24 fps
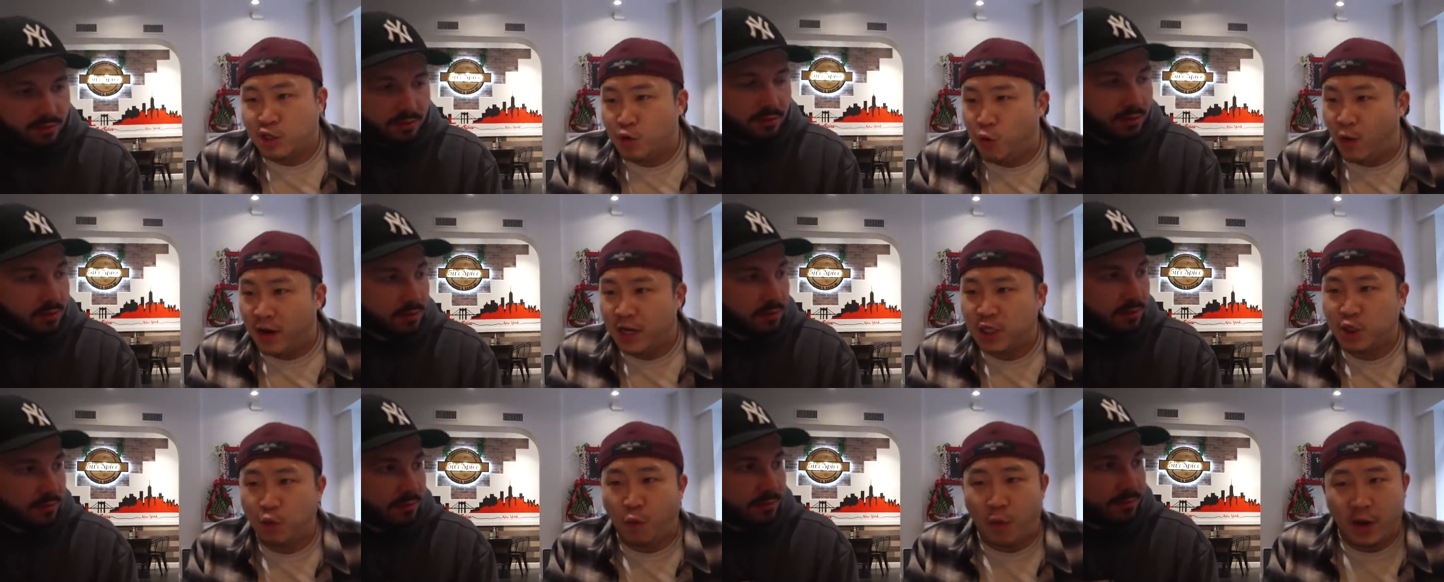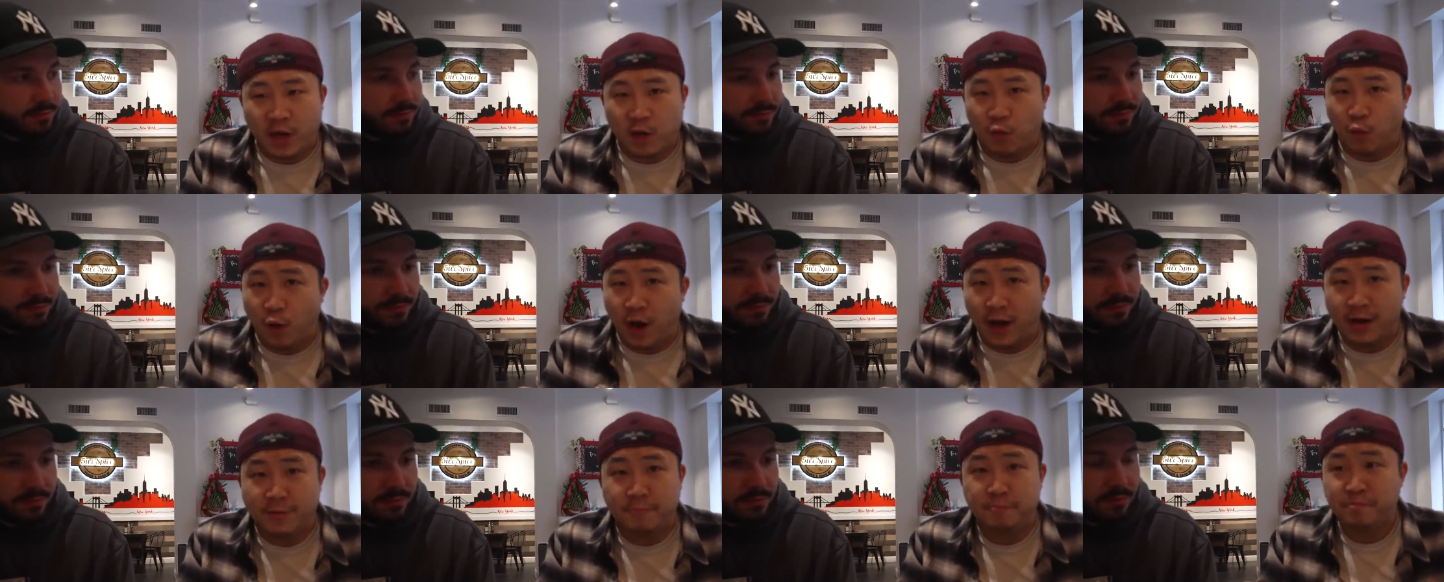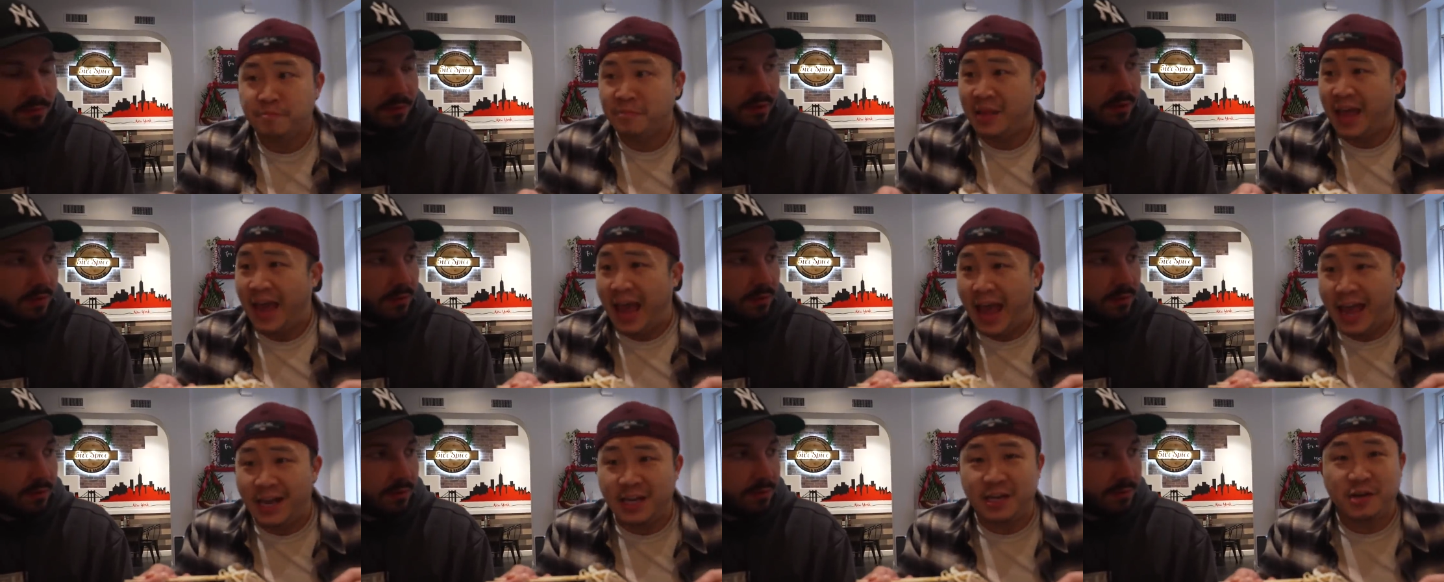Speaker 1: 2021,
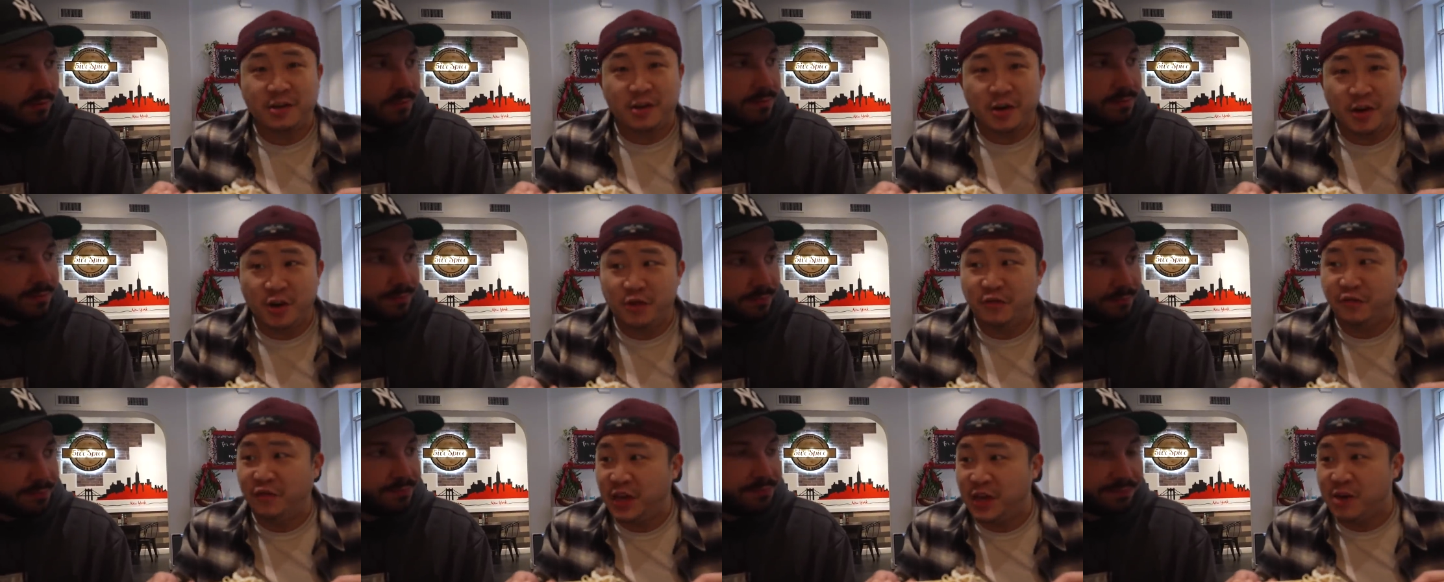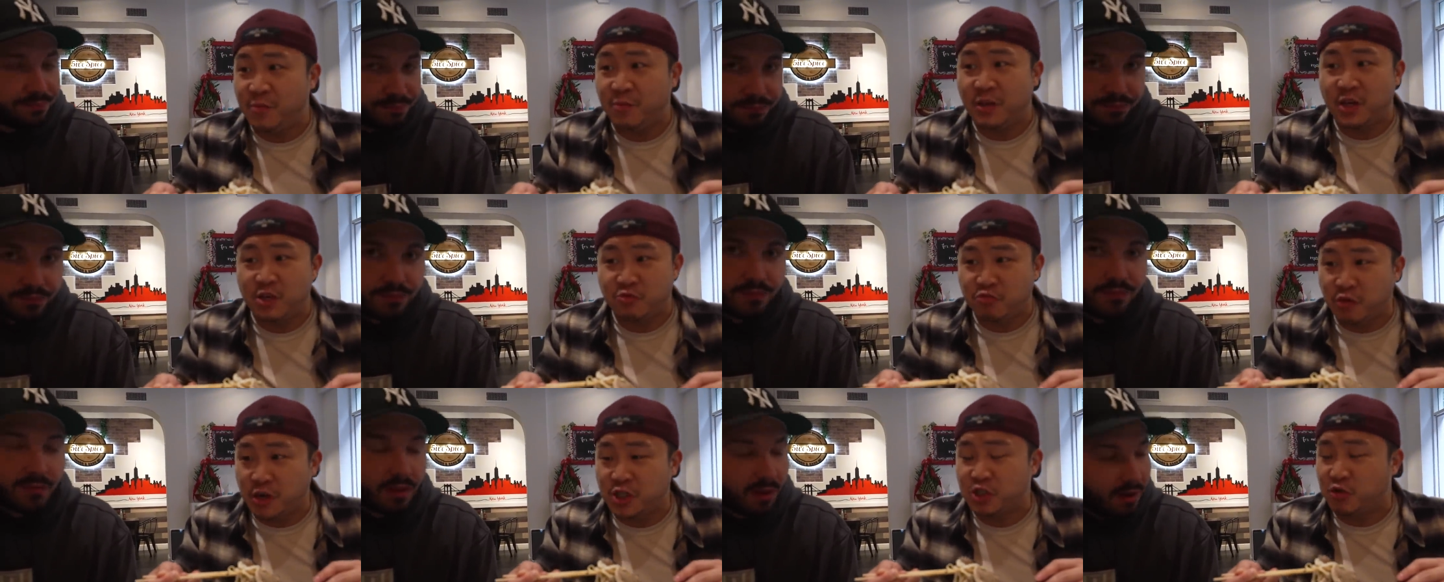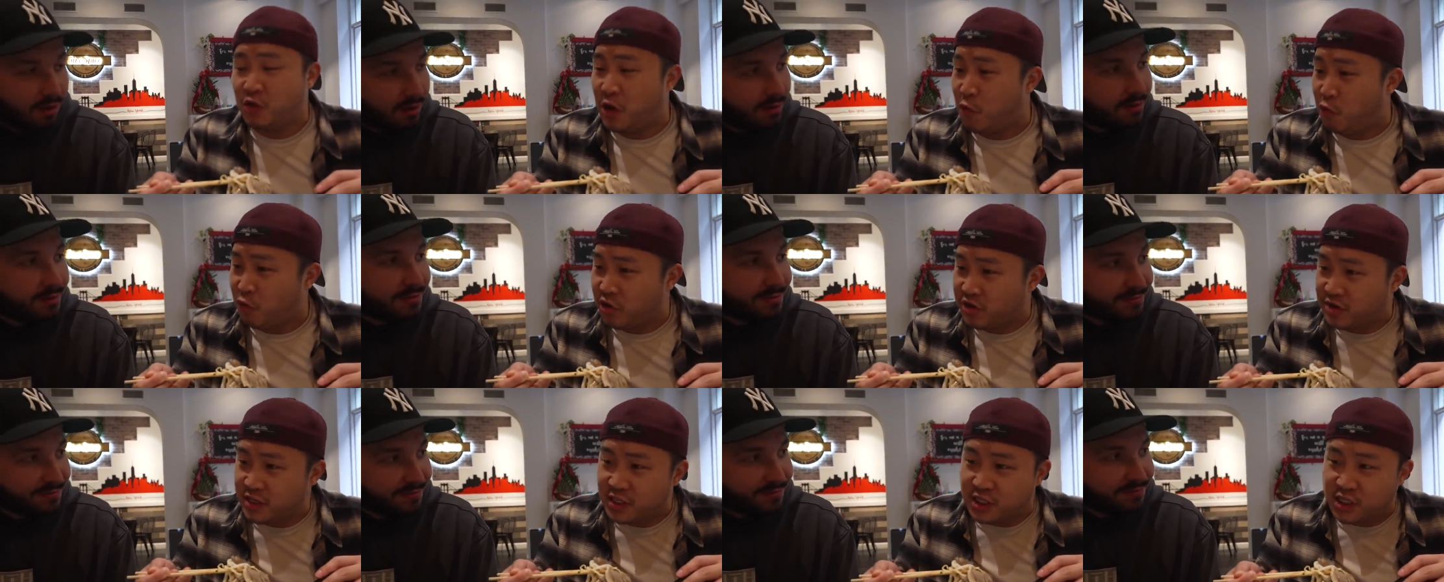any good Vietnamese restaurant
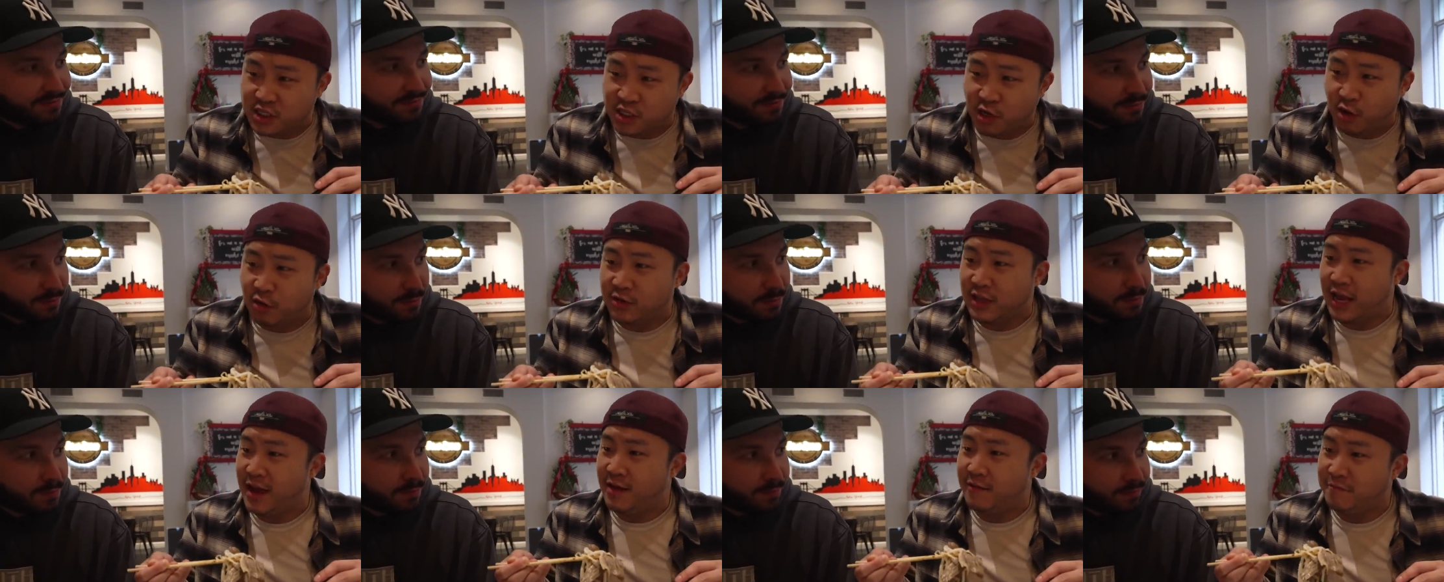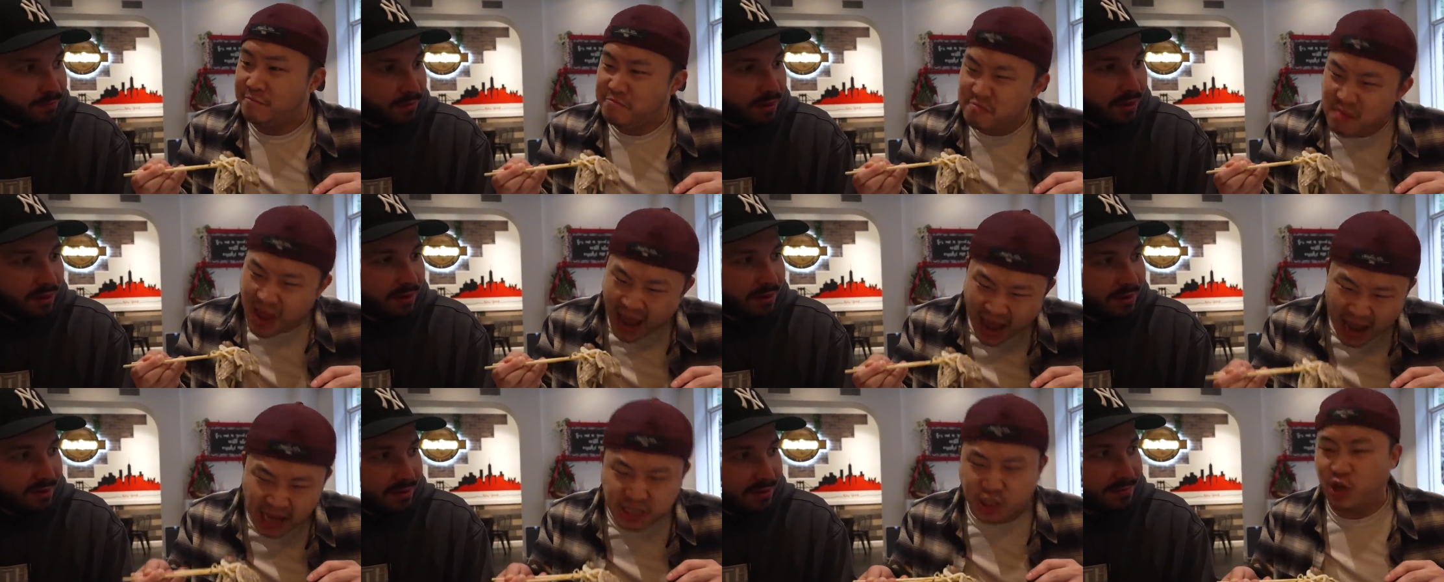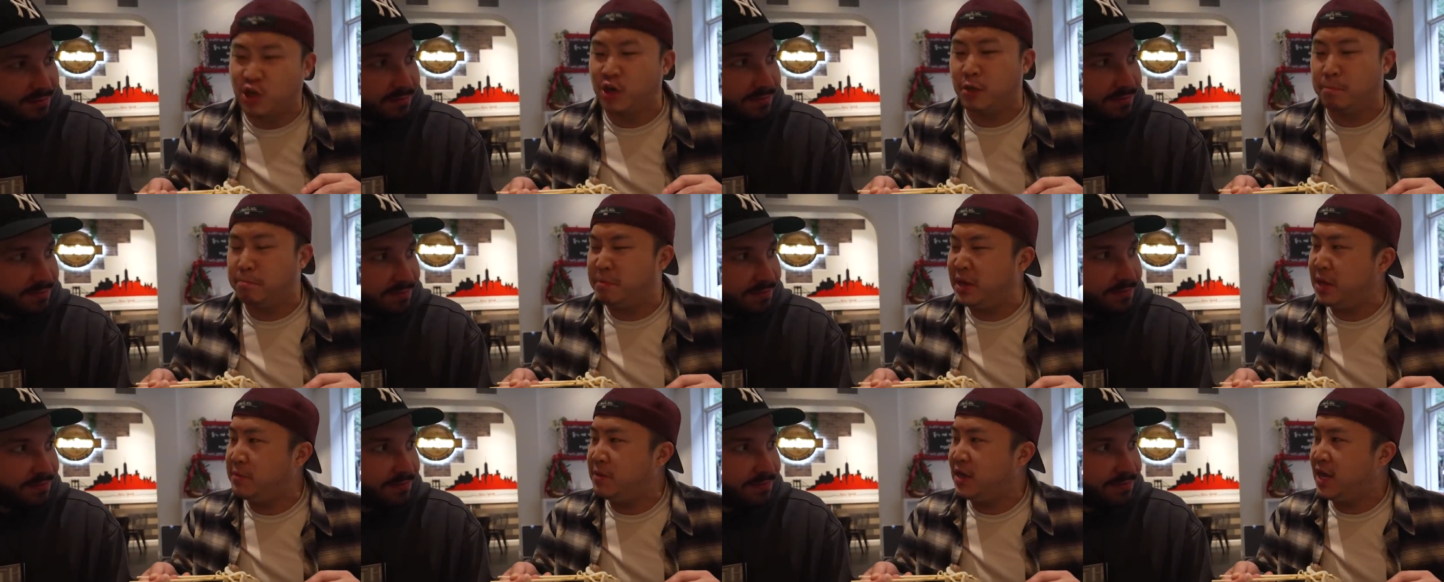worth its salt has a good
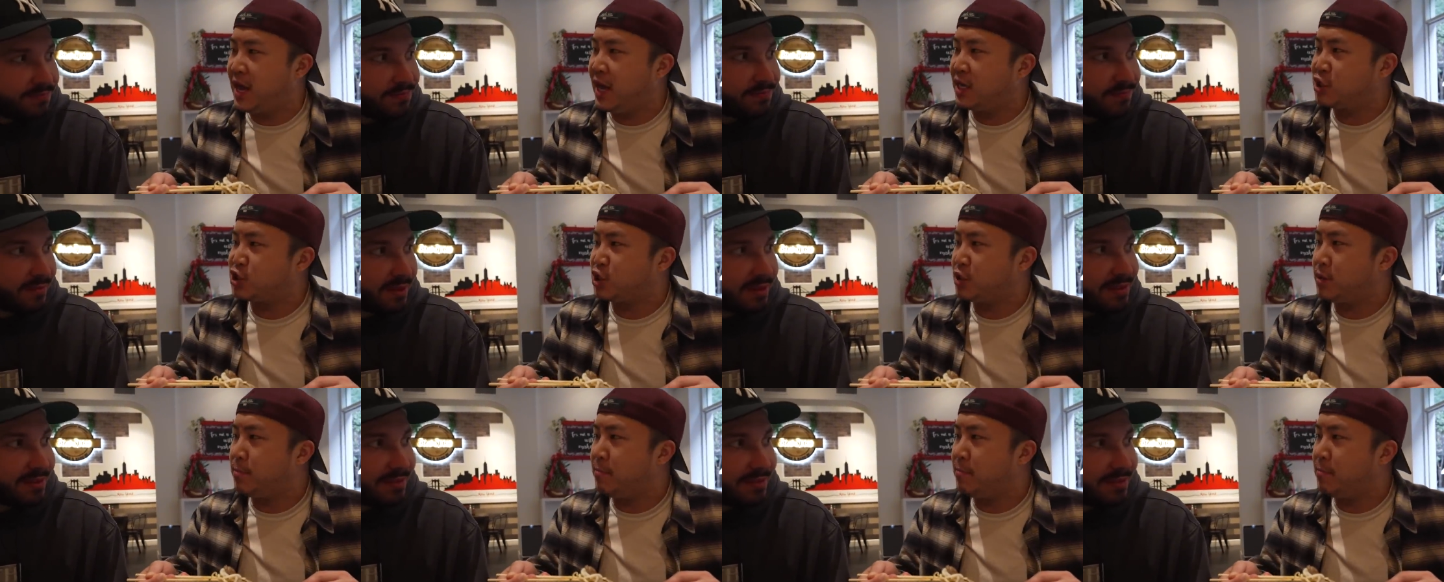BBH on the